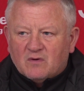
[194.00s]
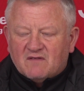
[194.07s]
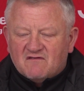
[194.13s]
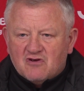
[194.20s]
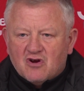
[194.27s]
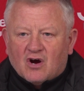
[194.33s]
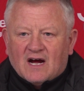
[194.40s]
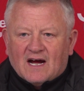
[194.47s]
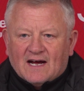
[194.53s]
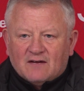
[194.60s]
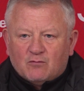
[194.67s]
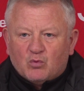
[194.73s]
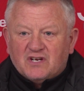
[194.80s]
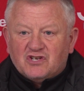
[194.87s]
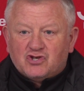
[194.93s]
not
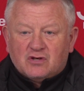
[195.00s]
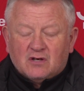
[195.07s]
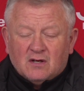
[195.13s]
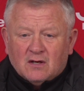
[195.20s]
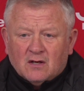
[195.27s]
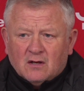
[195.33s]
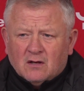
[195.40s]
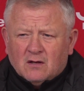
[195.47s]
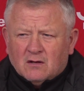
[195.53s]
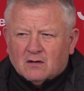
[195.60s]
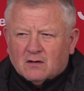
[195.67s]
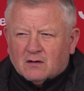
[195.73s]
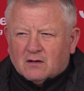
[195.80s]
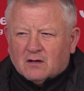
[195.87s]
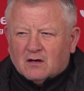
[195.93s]
had, which,
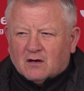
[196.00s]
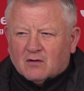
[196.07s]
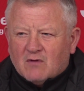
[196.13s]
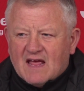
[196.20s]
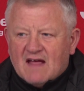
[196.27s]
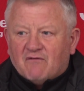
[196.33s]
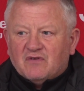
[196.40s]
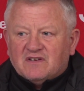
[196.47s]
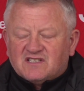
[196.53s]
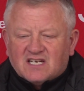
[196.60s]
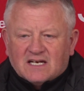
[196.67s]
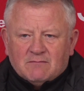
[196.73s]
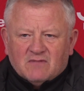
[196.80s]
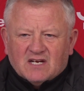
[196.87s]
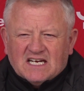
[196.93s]
you know, every
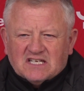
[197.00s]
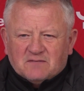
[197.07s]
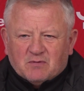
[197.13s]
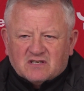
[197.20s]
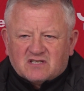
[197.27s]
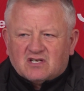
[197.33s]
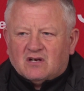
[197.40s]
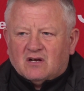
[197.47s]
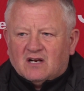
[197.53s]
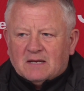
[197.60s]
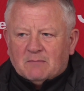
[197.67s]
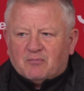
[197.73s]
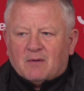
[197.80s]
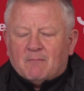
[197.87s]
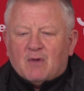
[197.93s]
team needs, but certainly
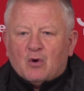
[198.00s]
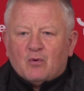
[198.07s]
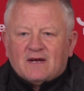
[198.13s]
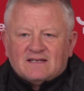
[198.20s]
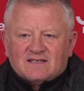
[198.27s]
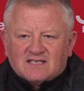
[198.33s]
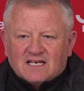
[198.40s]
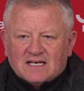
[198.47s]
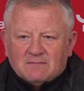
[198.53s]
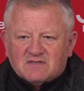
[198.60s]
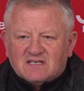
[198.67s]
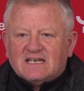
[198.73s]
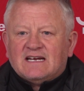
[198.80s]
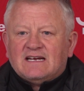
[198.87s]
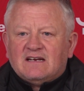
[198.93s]
promoted teams
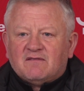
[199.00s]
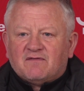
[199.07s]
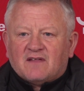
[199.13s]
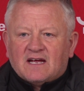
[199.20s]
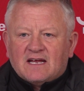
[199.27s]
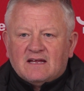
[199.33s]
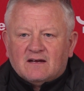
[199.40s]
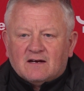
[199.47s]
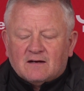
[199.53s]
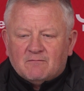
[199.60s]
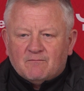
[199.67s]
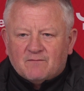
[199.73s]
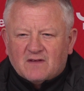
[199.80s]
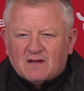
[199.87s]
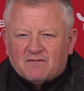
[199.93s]
need if they
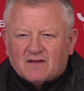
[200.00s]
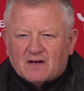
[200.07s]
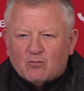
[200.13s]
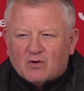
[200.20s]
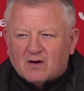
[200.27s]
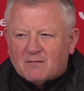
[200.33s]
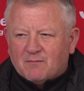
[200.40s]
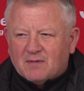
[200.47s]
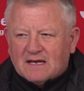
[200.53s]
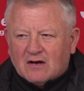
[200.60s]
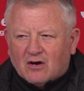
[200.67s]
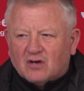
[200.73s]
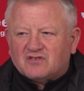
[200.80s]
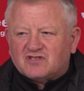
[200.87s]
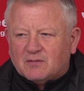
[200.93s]
want to be
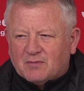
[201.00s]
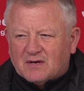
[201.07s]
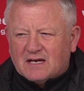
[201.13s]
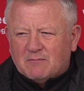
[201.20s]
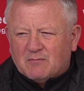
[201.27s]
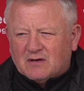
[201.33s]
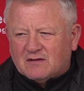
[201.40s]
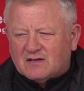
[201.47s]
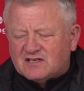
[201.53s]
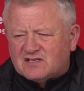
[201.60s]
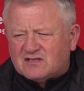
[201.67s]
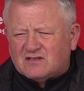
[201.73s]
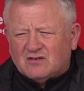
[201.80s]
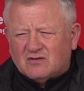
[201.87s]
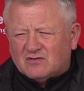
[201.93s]
hard to beat. But there's
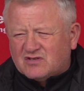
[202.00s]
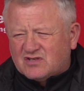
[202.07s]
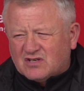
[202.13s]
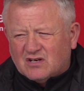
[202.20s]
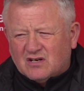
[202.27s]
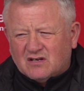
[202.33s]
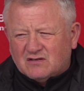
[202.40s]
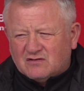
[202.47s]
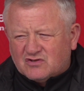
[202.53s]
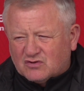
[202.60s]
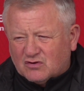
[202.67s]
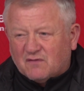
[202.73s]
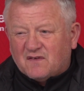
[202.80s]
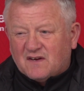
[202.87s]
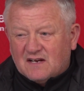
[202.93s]
still certain
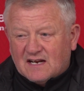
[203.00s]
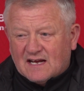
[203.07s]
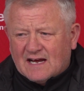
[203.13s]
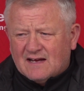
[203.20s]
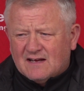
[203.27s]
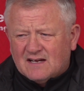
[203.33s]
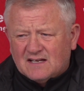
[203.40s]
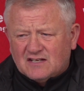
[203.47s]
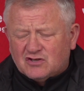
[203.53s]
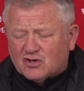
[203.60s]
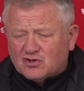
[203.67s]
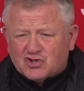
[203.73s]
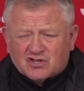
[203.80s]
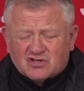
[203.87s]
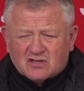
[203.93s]
stuff in there, and it's
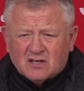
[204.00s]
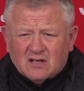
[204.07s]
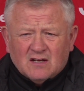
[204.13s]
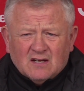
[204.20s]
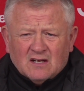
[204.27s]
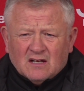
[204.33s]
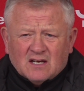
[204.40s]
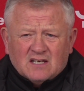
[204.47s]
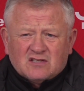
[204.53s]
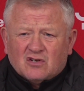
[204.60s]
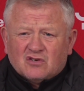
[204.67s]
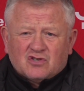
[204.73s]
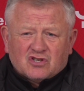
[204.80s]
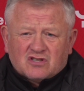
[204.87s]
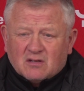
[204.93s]
not just
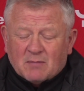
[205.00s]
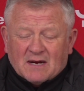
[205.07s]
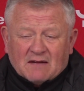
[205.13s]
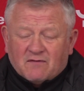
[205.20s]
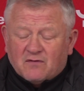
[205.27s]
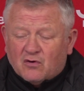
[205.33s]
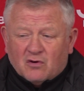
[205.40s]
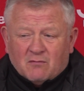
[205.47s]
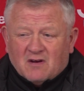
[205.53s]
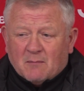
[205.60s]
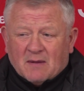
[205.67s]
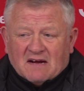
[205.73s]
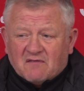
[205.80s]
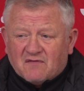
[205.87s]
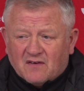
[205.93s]
the back four and the
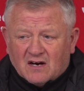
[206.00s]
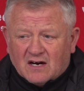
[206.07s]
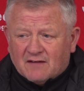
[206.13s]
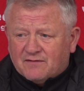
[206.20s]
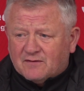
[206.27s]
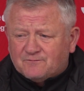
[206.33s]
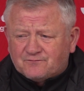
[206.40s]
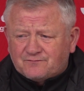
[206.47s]
back five.